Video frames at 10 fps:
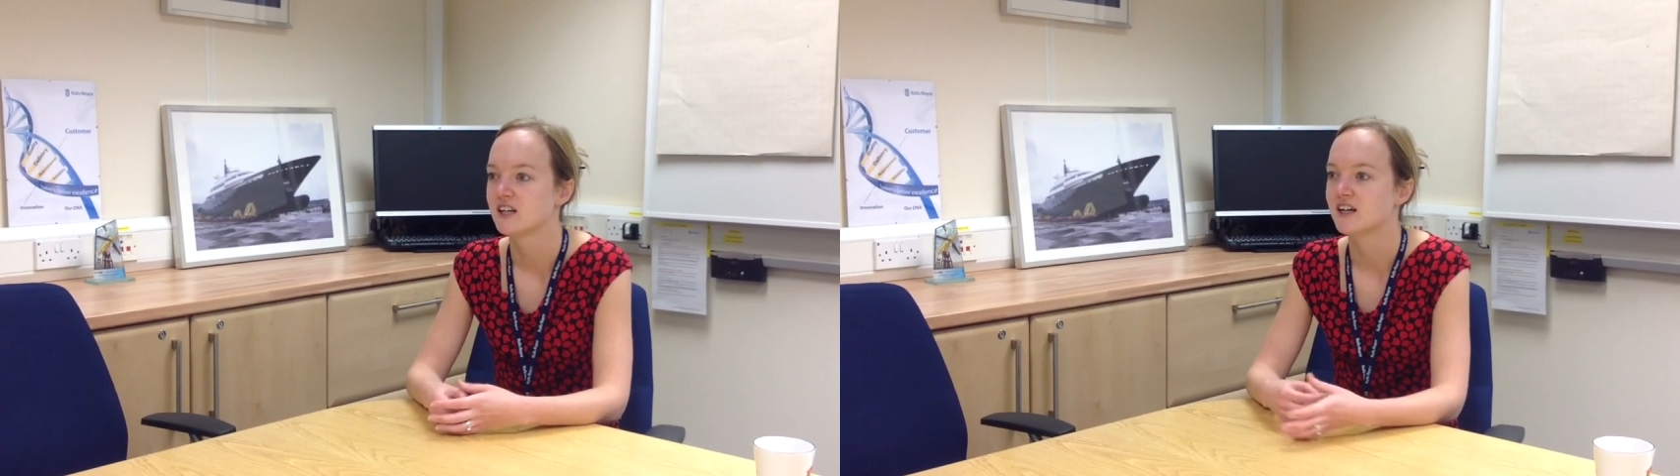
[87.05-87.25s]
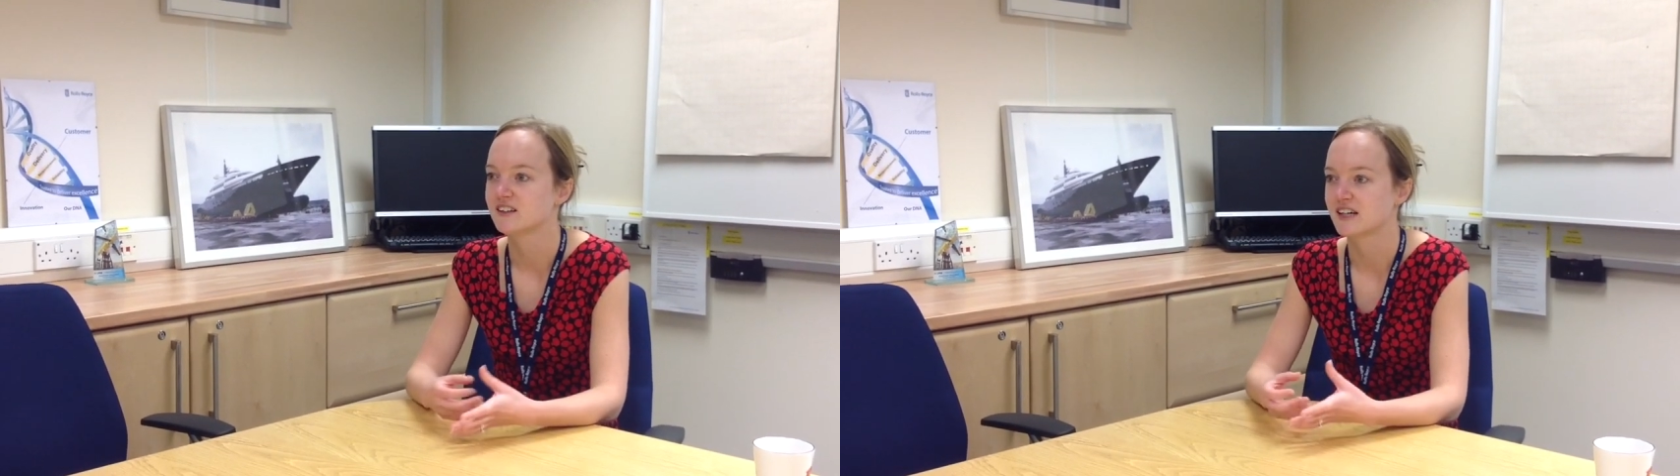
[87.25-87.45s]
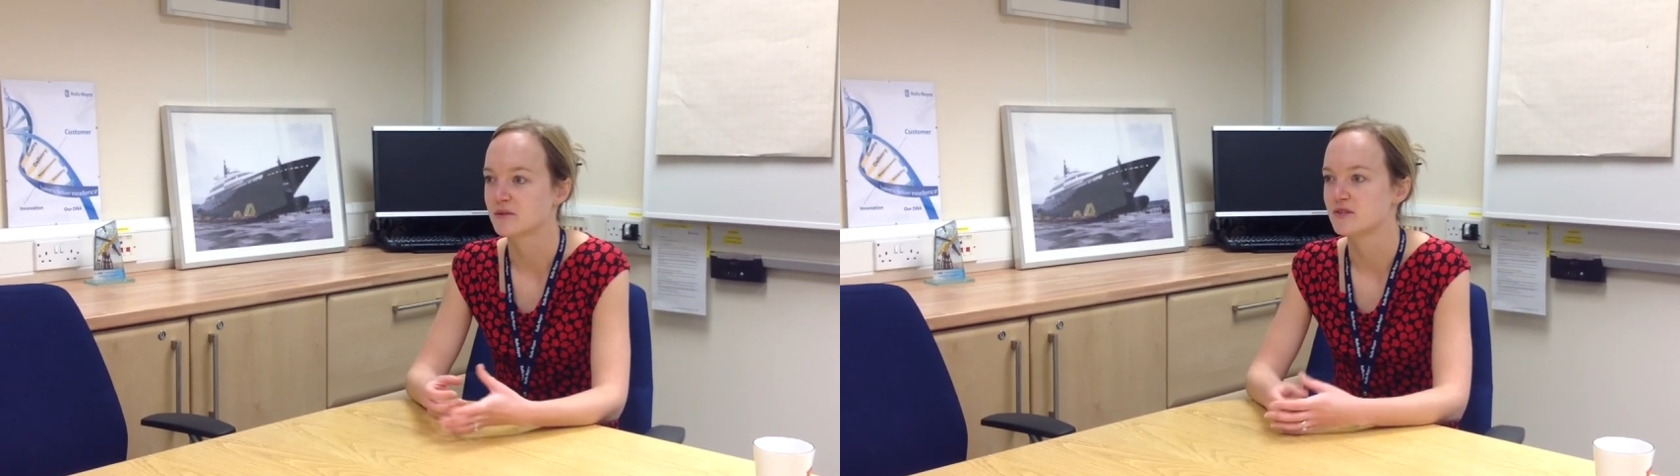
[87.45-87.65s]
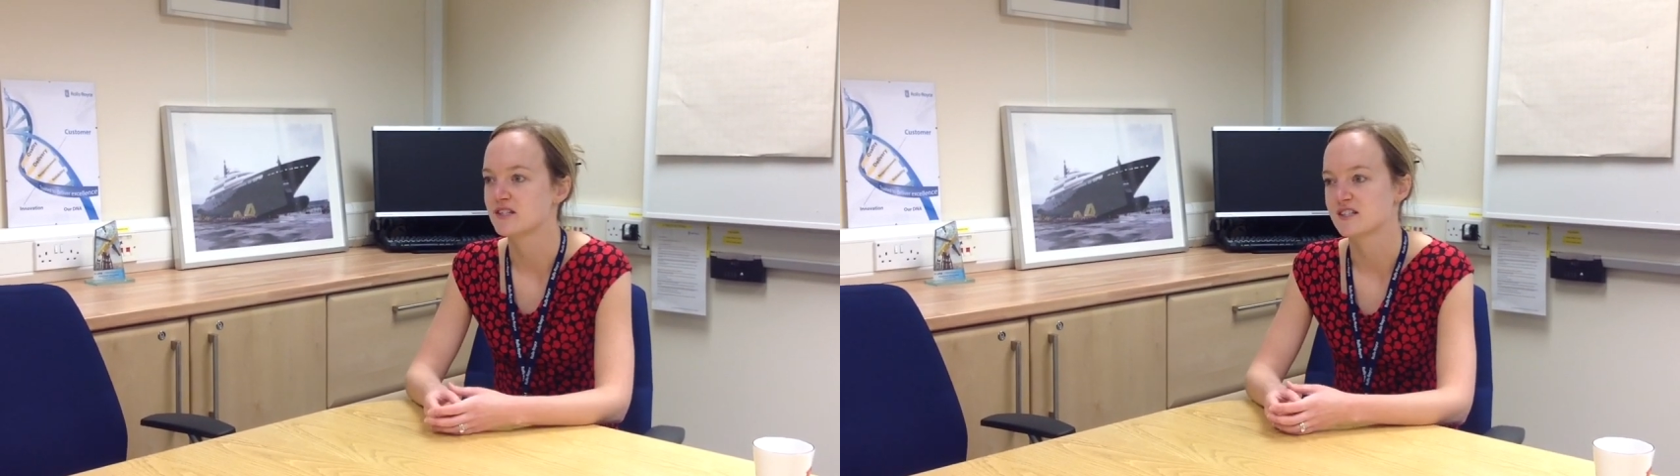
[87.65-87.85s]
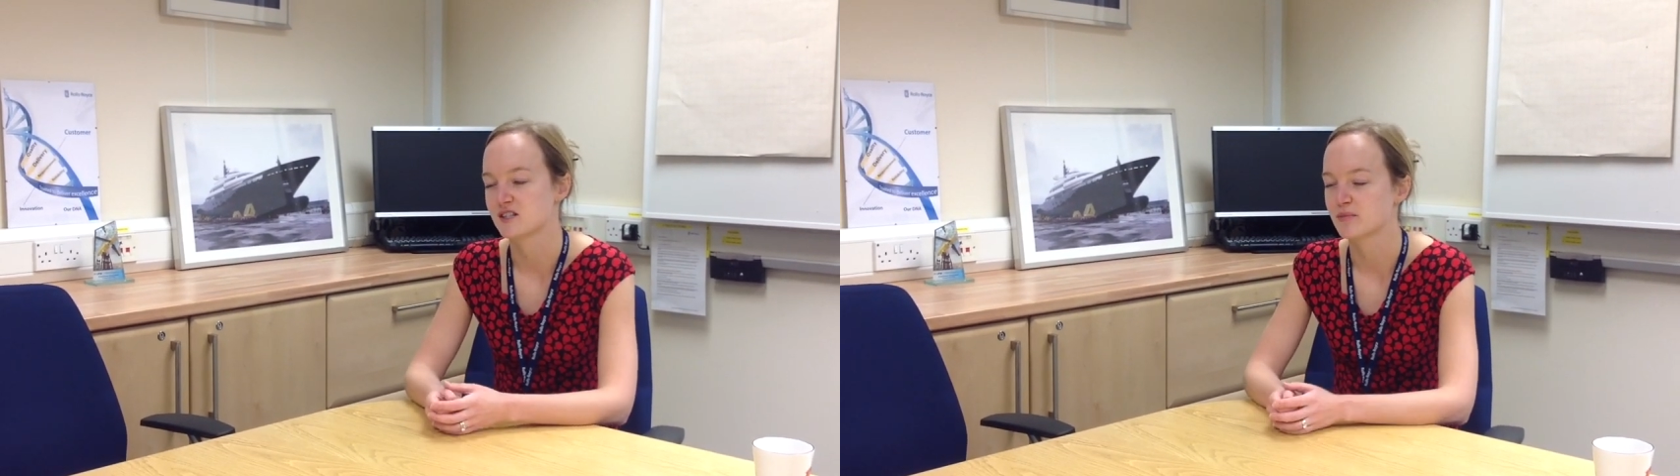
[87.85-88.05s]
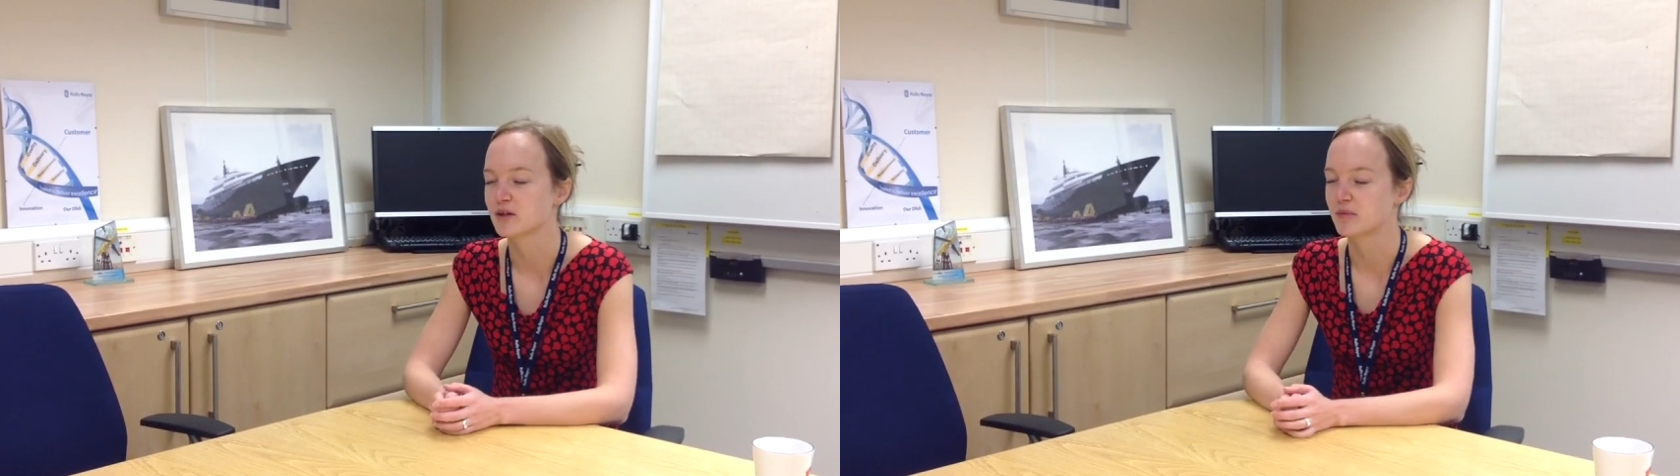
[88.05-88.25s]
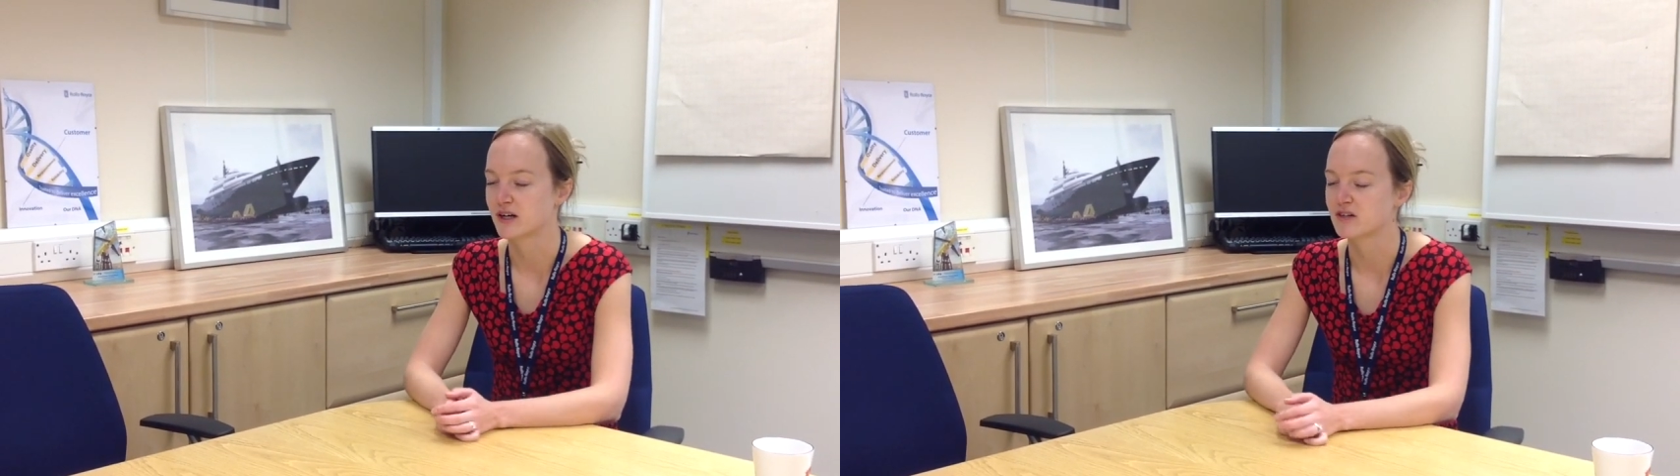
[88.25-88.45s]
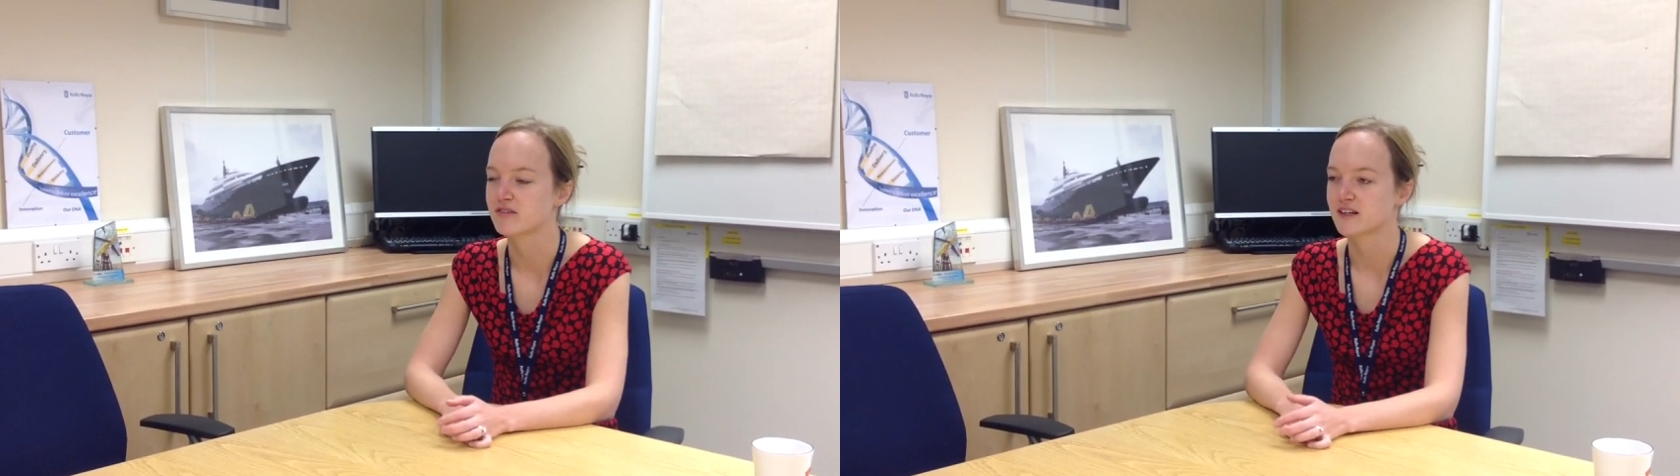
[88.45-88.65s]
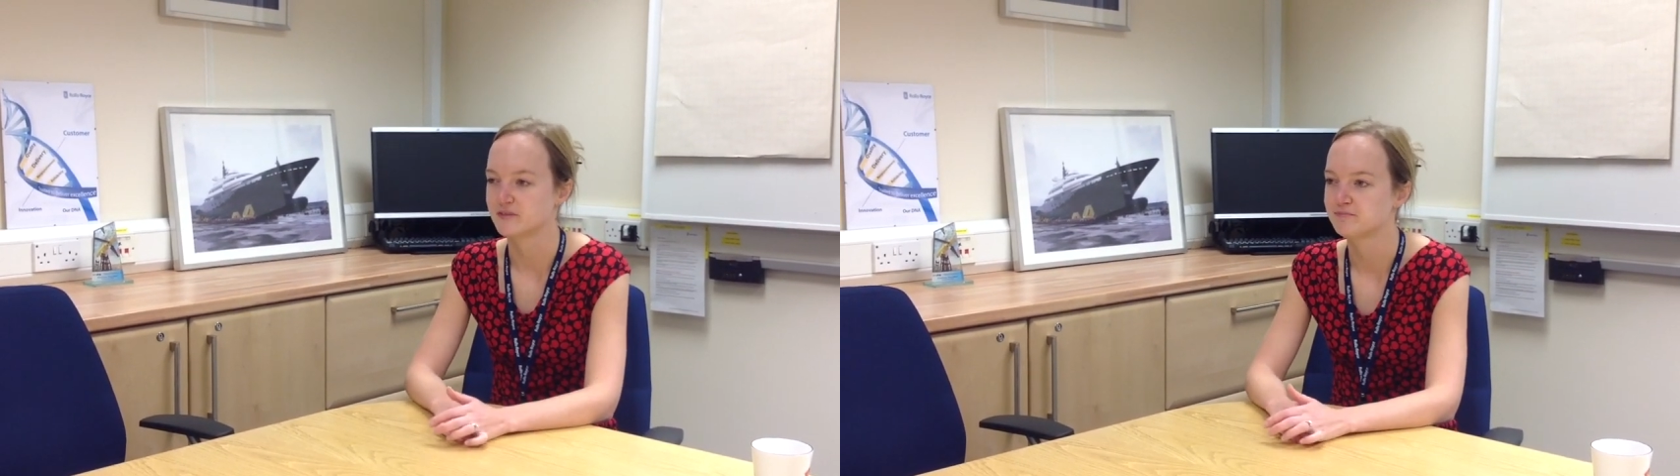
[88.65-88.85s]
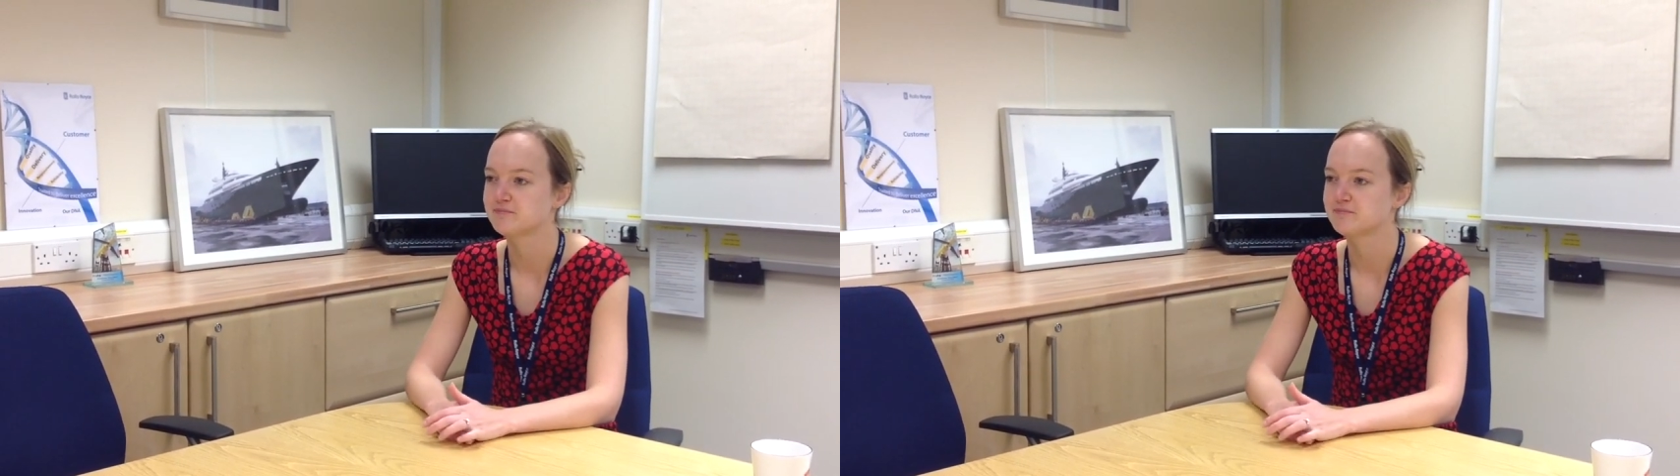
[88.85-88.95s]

and languages is a big part of that.